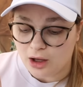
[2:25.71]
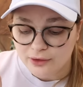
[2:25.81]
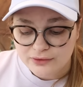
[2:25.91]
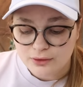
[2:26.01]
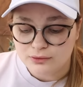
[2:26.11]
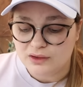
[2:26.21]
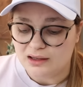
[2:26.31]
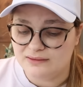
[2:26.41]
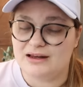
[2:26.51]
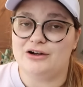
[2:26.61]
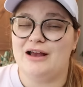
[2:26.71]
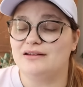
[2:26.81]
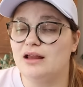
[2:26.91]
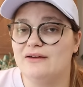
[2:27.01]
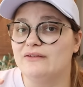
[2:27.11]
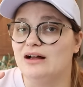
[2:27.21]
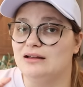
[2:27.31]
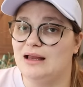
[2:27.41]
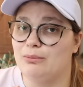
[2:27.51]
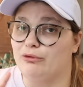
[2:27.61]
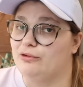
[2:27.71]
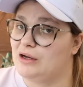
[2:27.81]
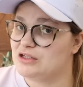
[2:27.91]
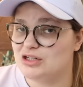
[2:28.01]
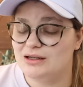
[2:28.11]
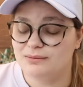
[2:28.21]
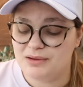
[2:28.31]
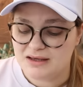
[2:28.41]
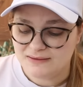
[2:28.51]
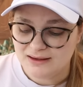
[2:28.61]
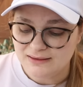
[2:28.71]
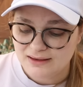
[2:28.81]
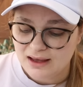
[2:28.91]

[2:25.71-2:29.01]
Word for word: Also, Todd Snyder has a lot of collaboration pieces.